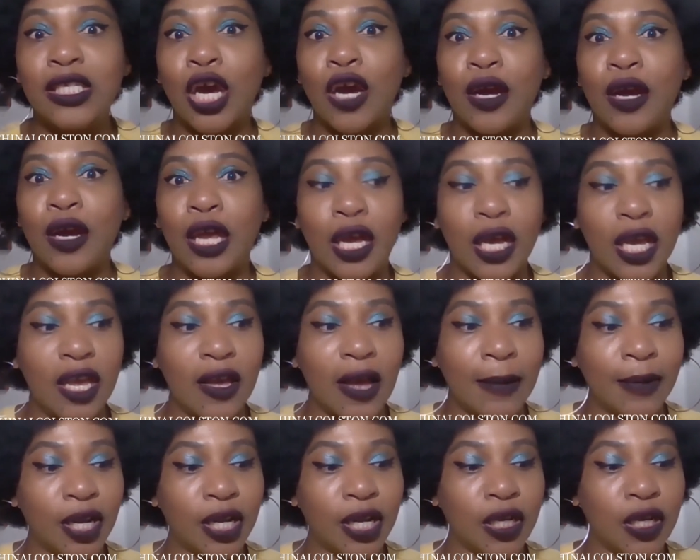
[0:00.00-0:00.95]
Sorry,
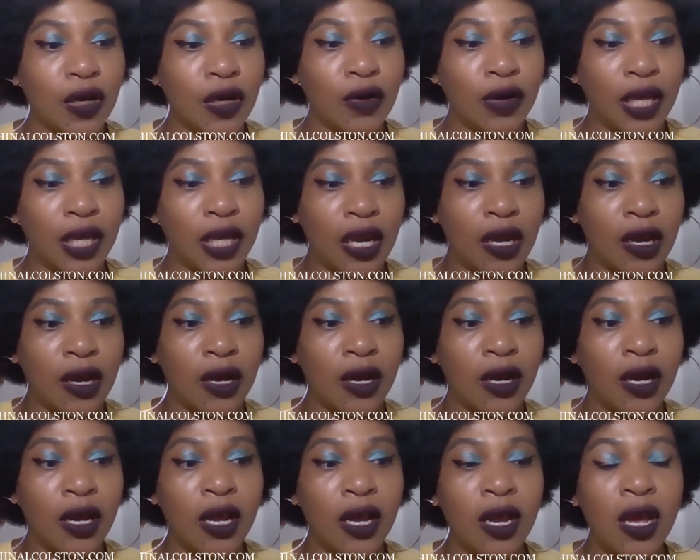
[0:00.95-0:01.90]
I'm gonna go
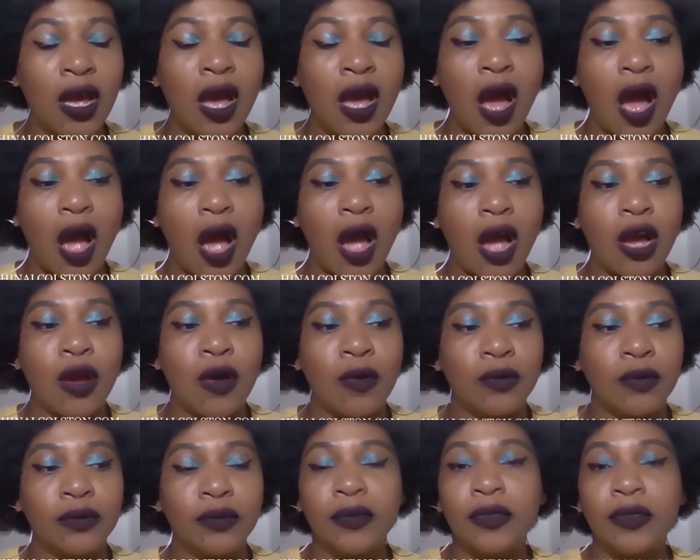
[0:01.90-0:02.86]
here.
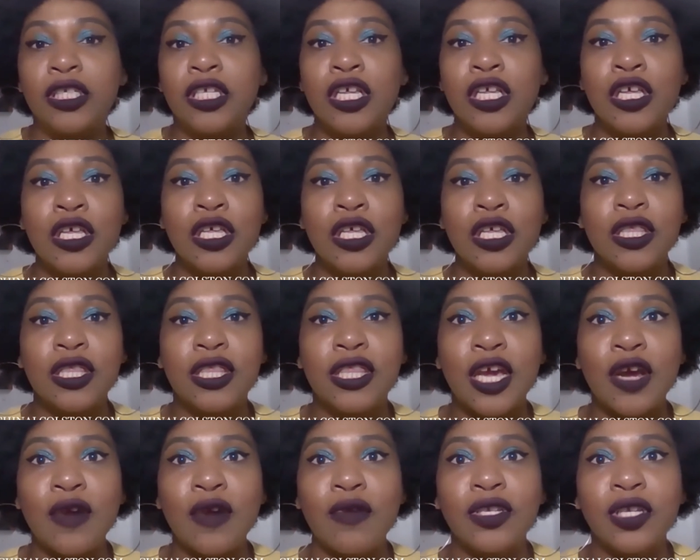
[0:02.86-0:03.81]

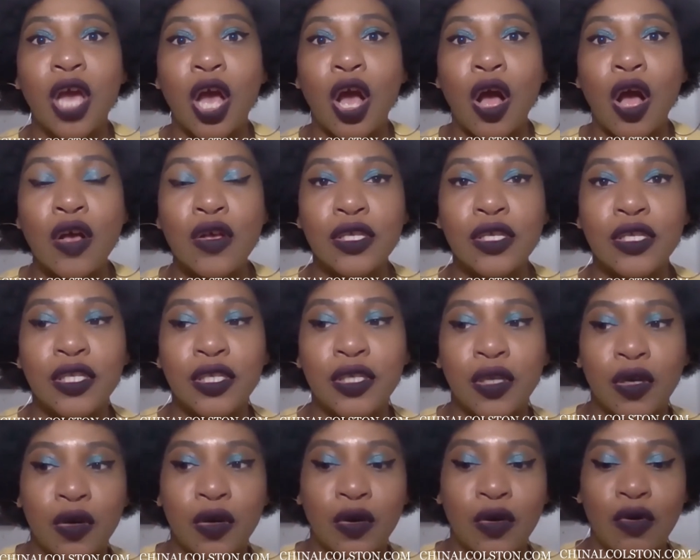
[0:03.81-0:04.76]
There was
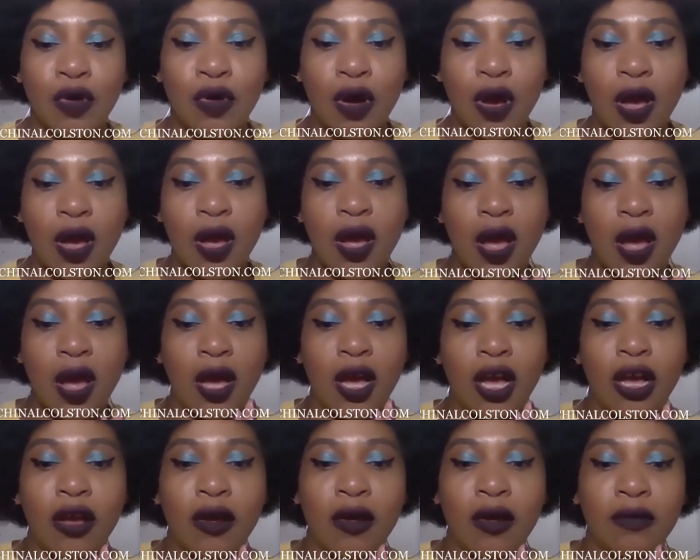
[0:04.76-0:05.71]
also
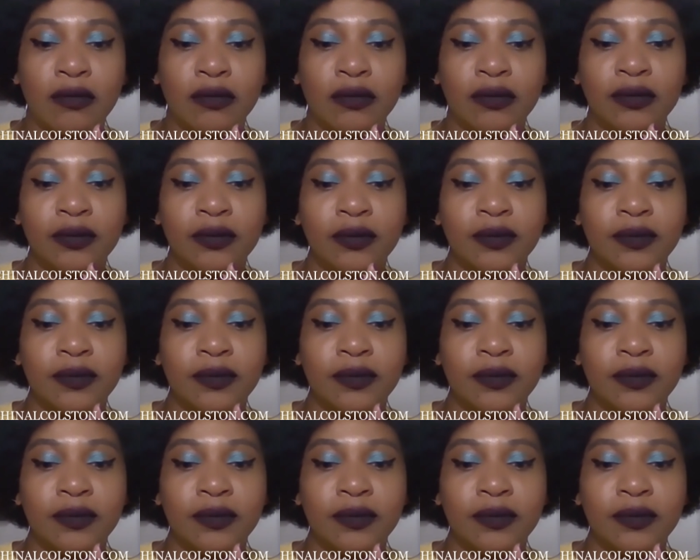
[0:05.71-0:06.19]
there